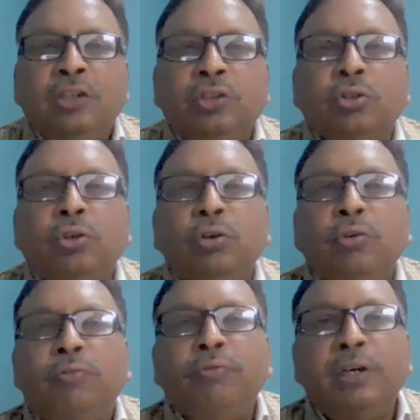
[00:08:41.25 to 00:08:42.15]

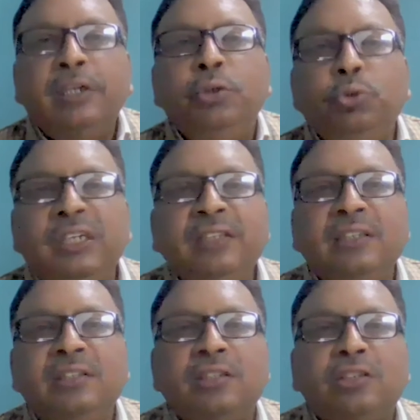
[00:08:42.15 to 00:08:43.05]
So for using
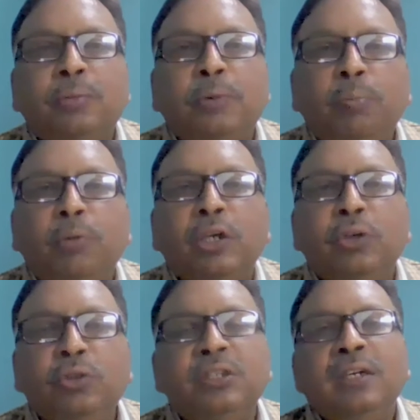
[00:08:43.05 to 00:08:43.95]
this system on
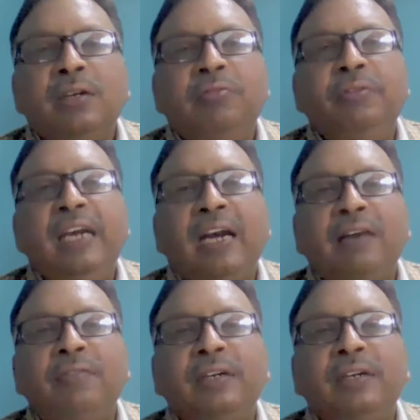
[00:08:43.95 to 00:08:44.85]
modules, we
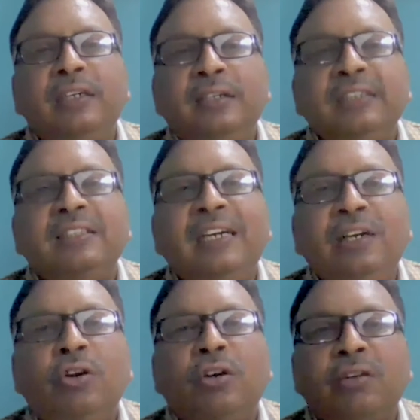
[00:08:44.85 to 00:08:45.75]
have
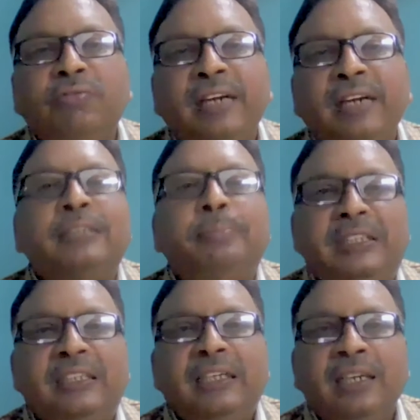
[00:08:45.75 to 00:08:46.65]
designed lot of
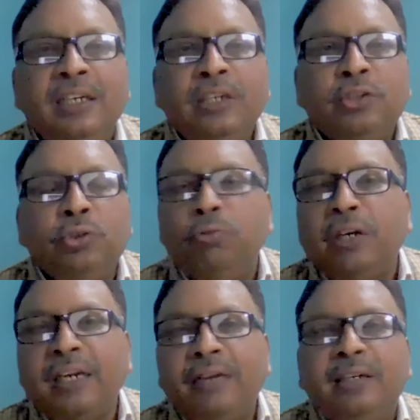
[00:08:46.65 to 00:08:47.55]
SBC. So
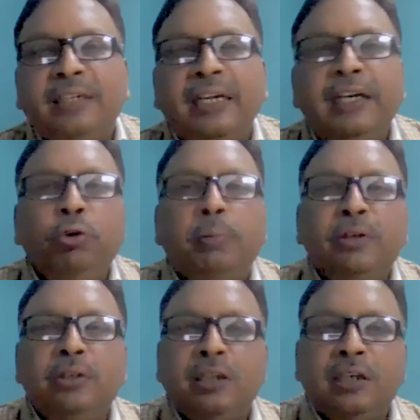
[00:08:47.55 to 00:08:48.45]
what I will tell you
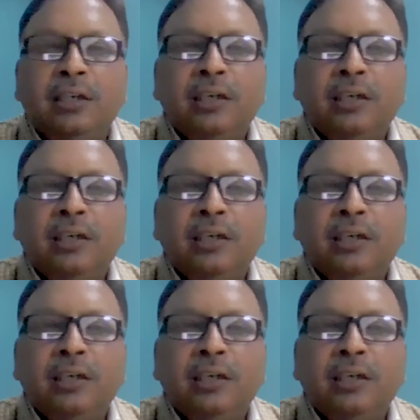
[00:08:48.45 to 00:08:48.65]
about